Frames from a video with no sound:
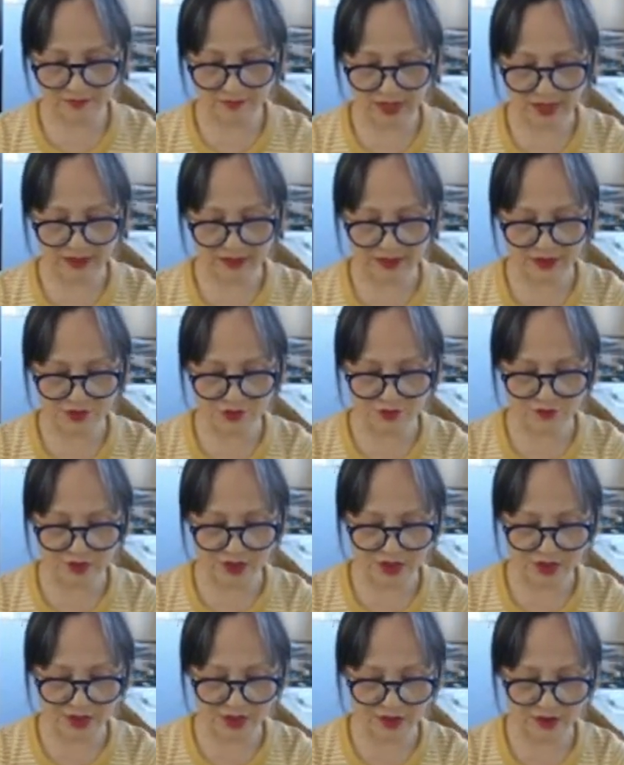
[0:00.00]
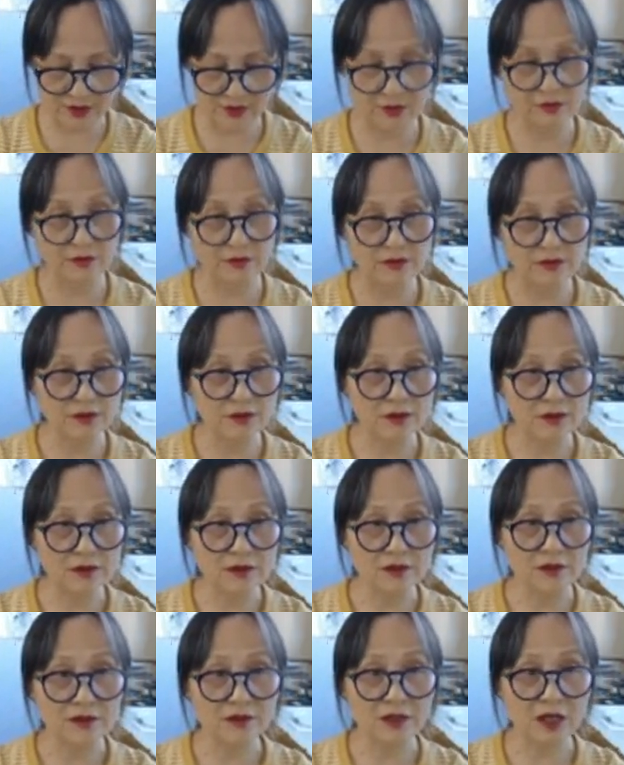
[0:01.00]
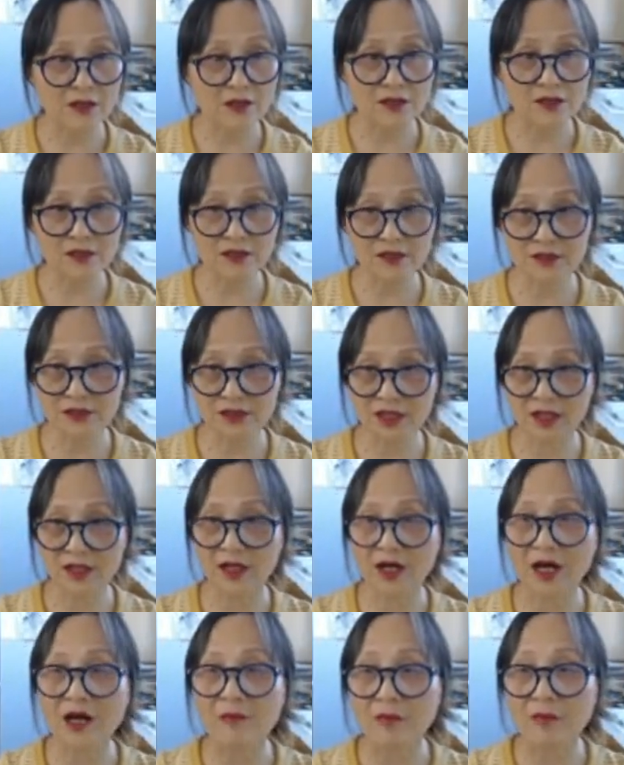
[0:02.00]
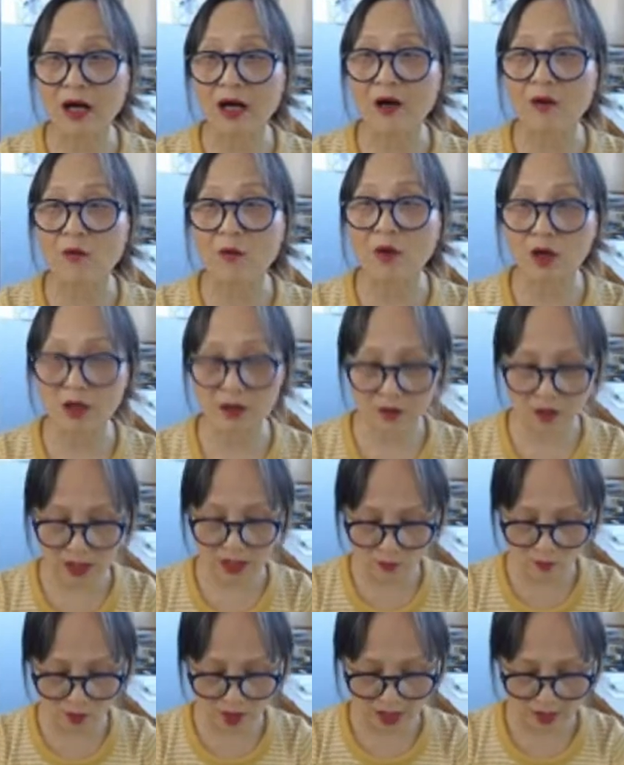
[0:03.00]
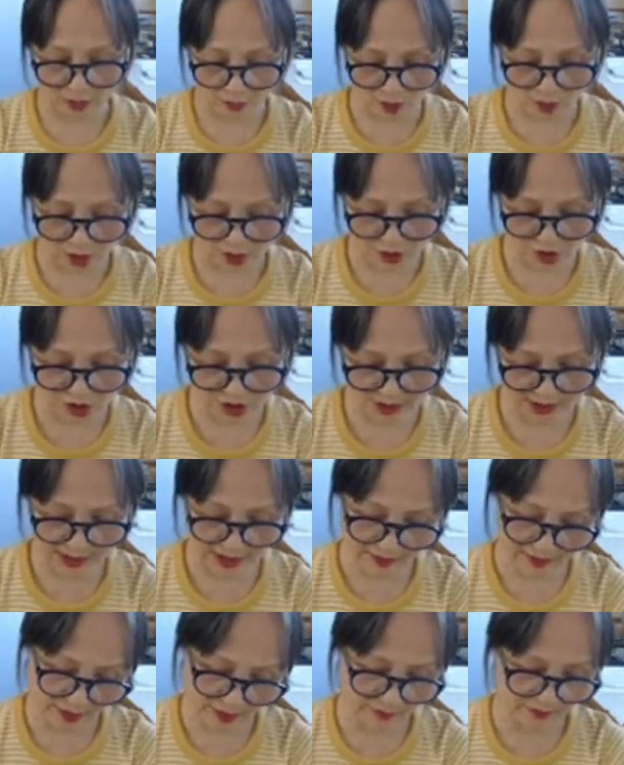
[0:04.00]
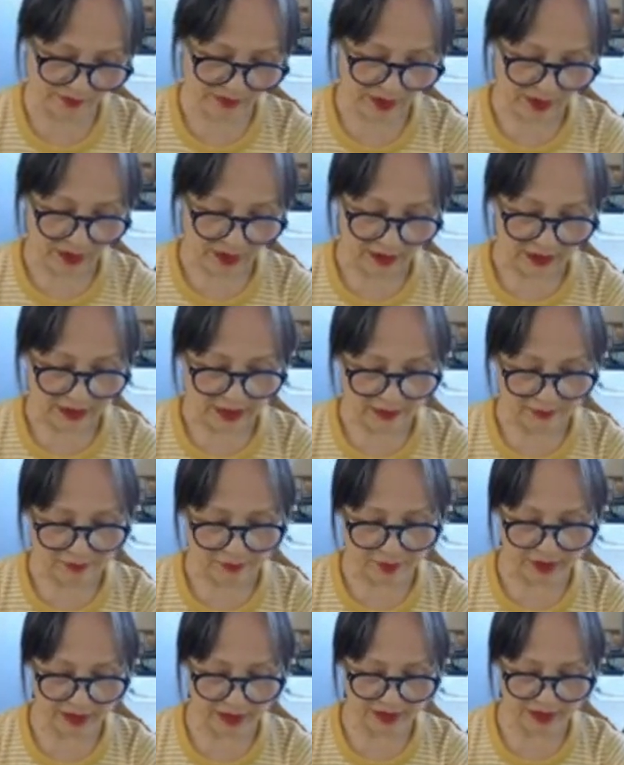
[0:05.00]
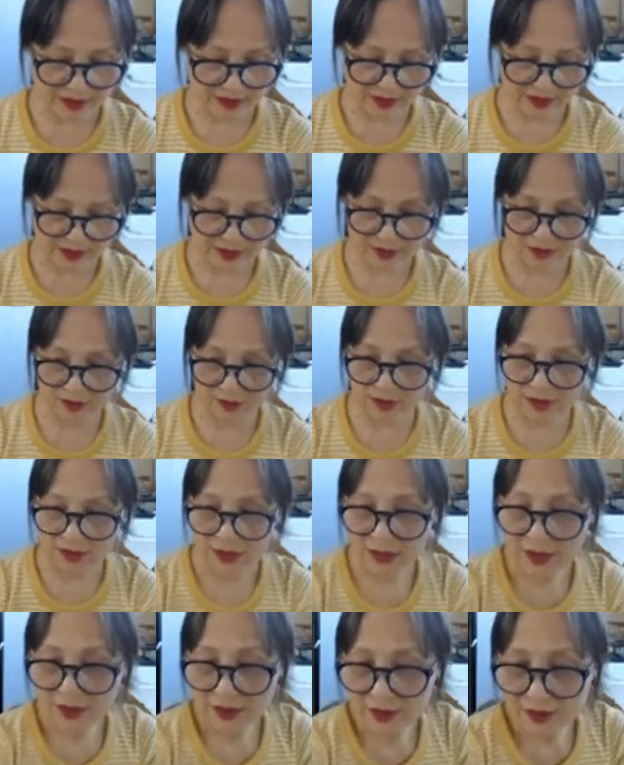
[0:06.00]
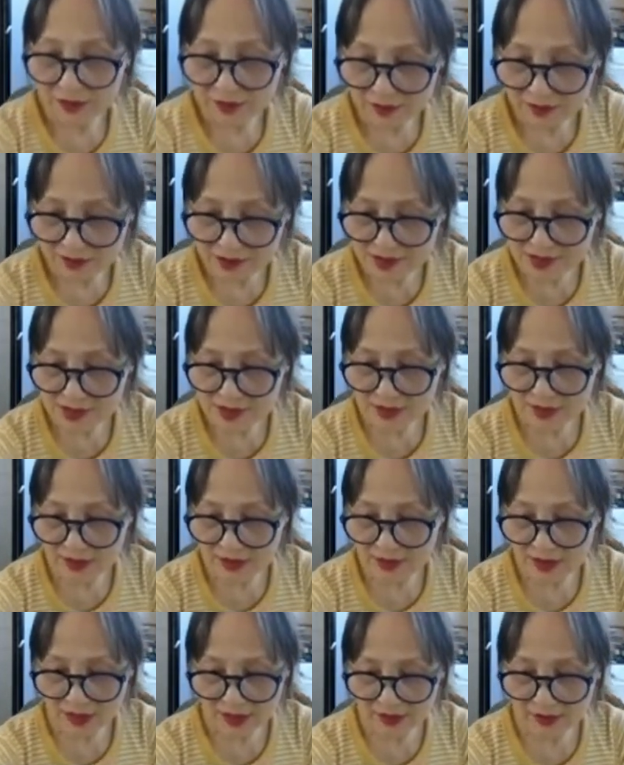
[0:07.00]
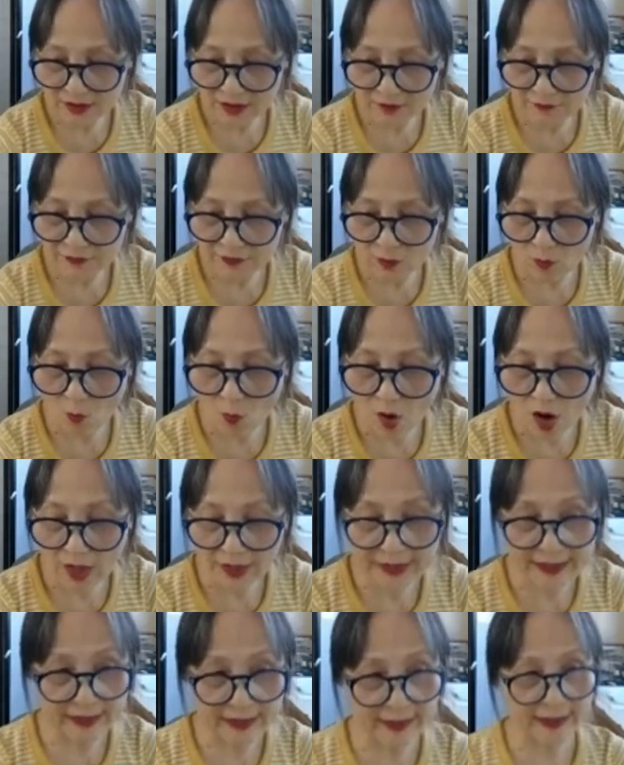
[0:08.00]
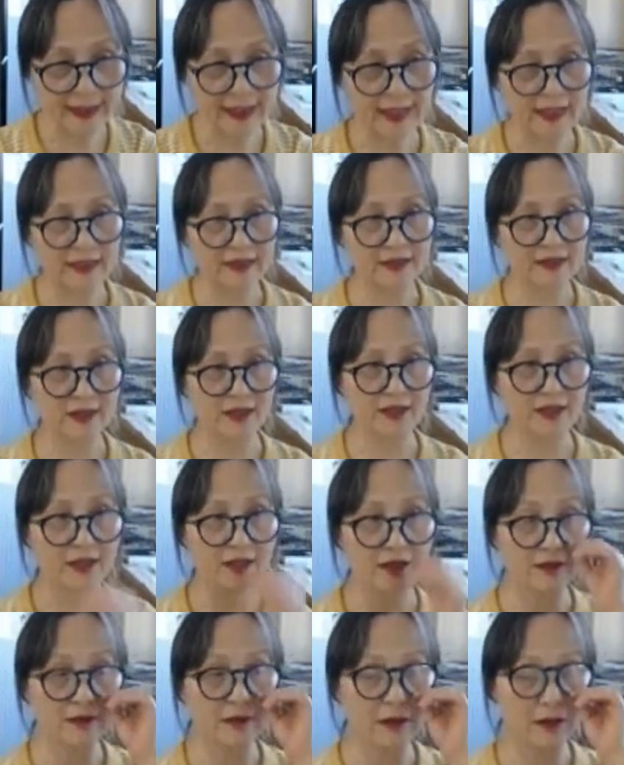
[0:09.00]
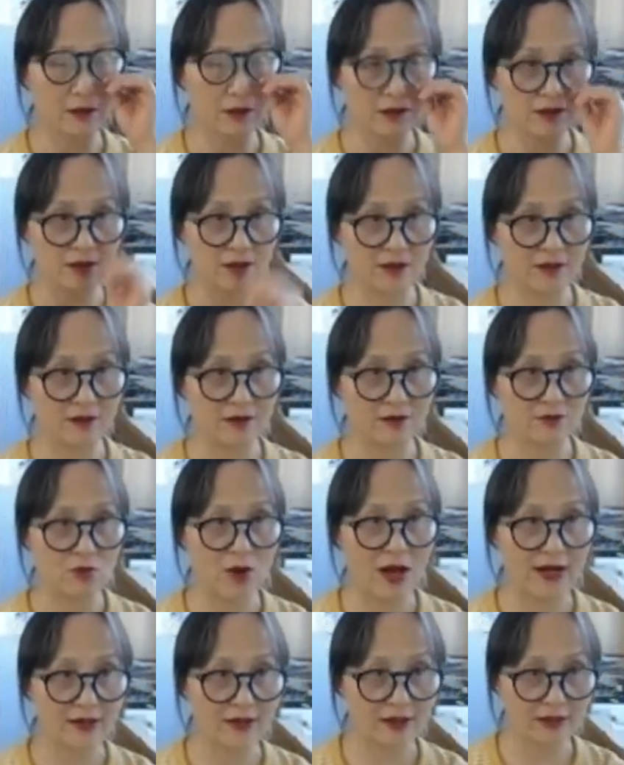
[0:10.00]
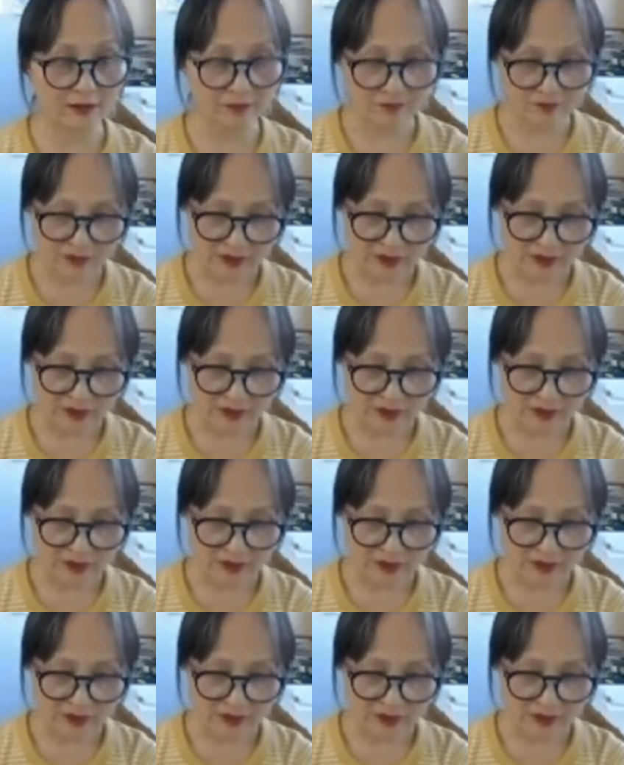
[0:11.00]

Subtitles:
this vertical, not good. I watched the sample. Yeah, but you know, kind of walking and the running,